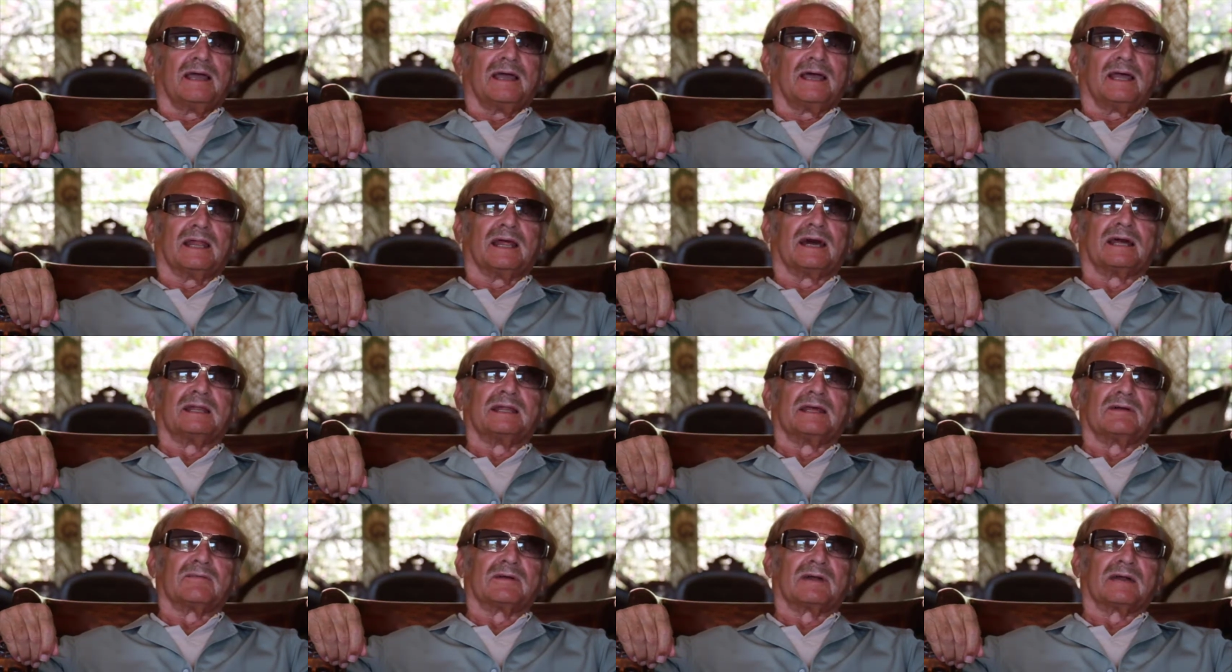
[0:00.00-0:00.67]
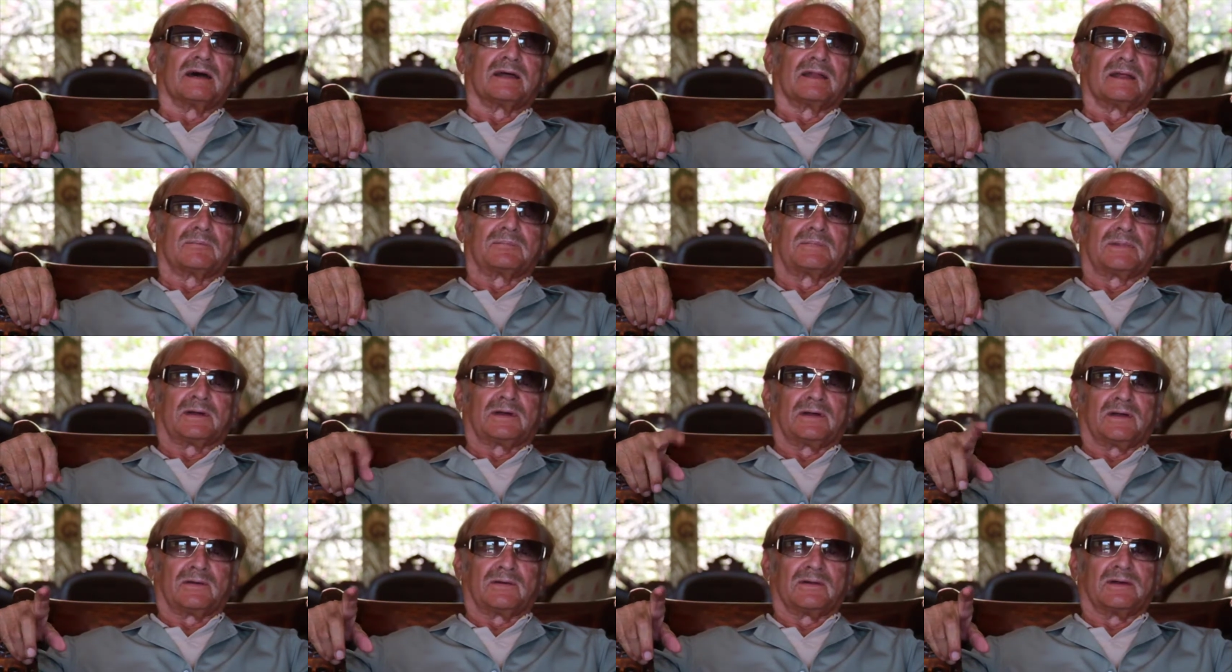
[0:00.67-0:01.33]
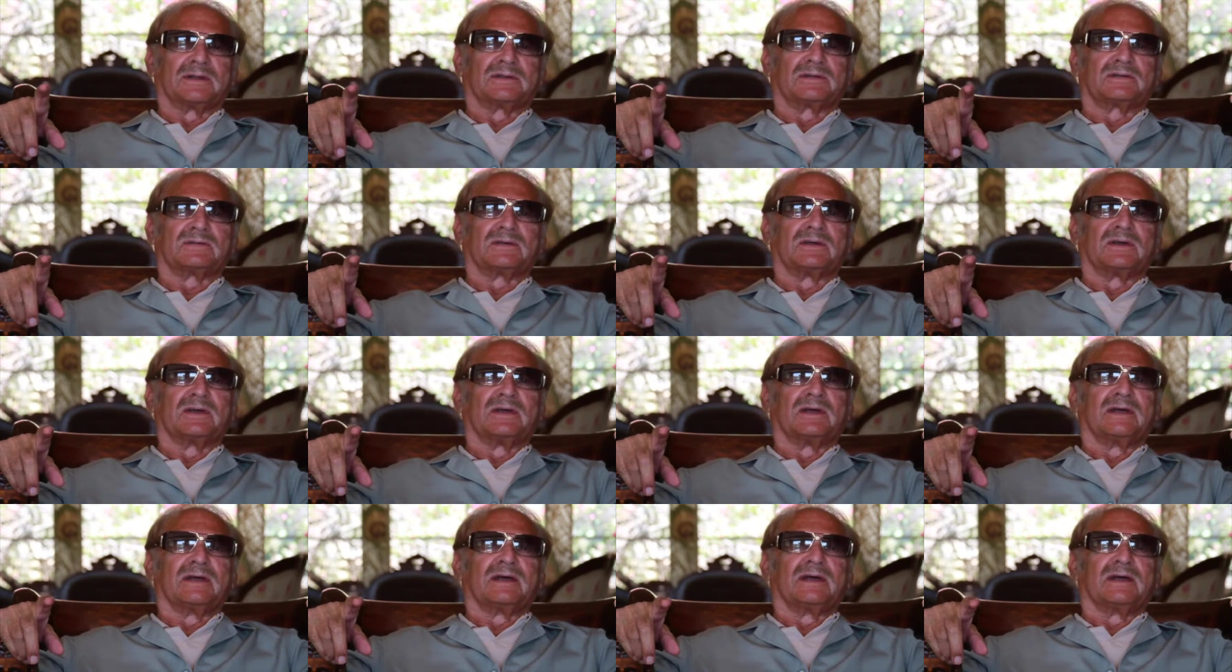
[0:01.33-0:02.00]
And I never got up the courage
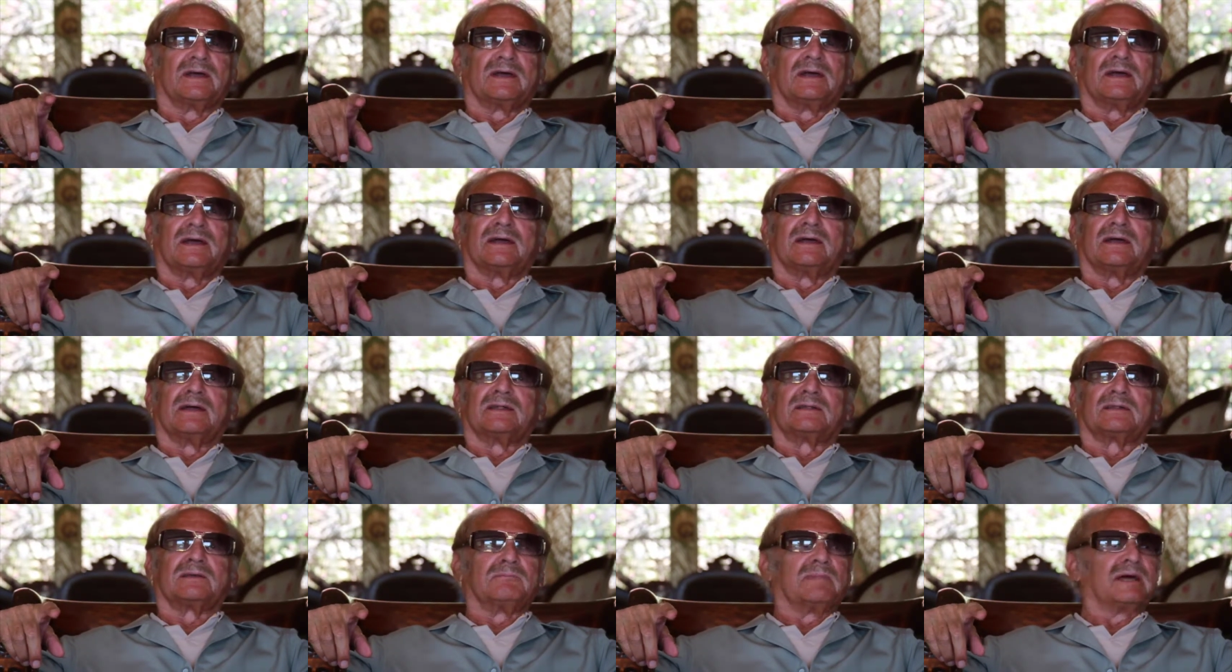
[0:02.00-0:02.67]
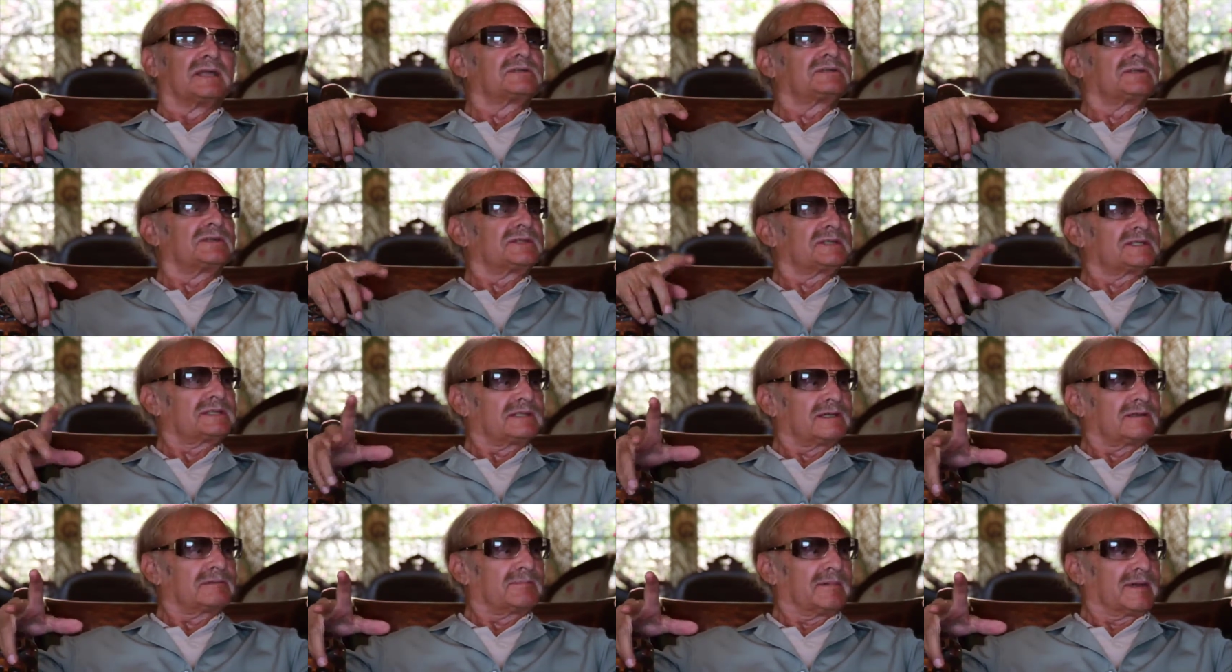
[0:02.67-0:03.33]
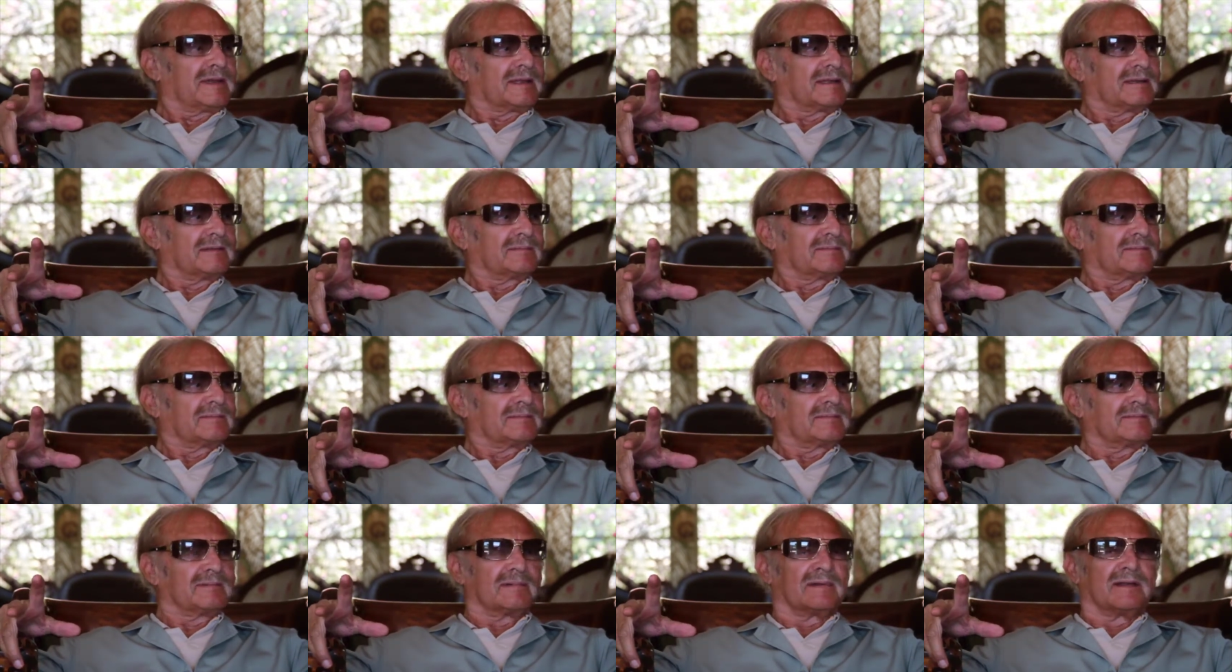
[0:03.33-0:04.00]
to mention the stuntman.
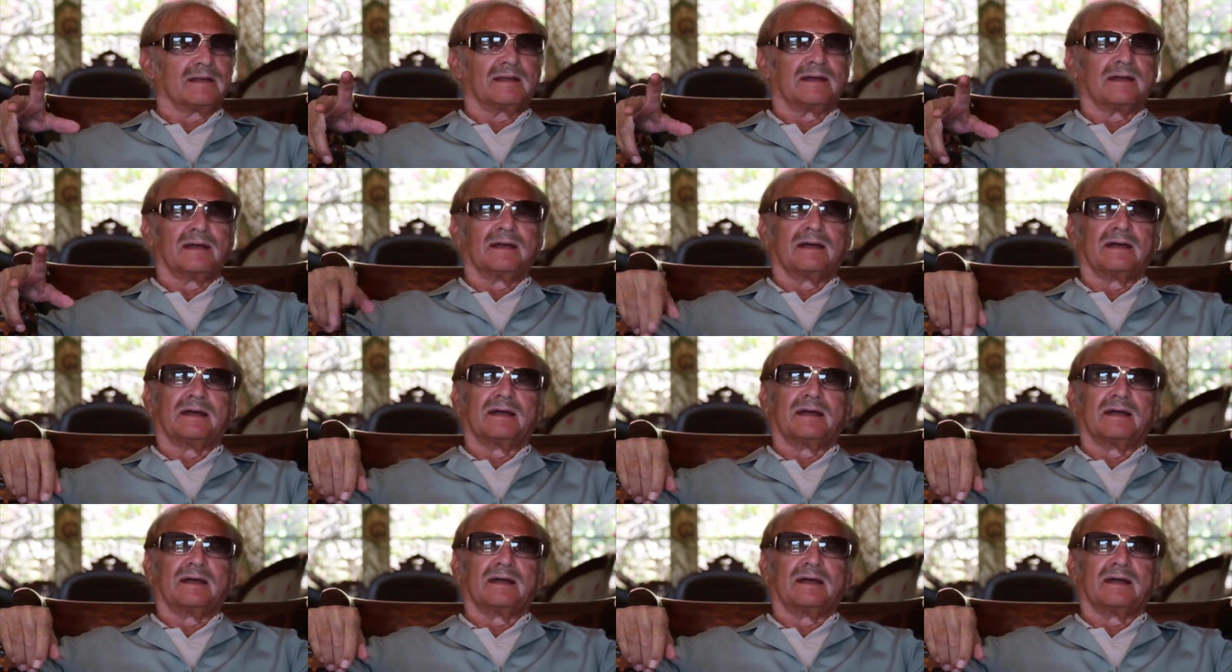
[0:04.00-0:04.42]
Mm-hmm.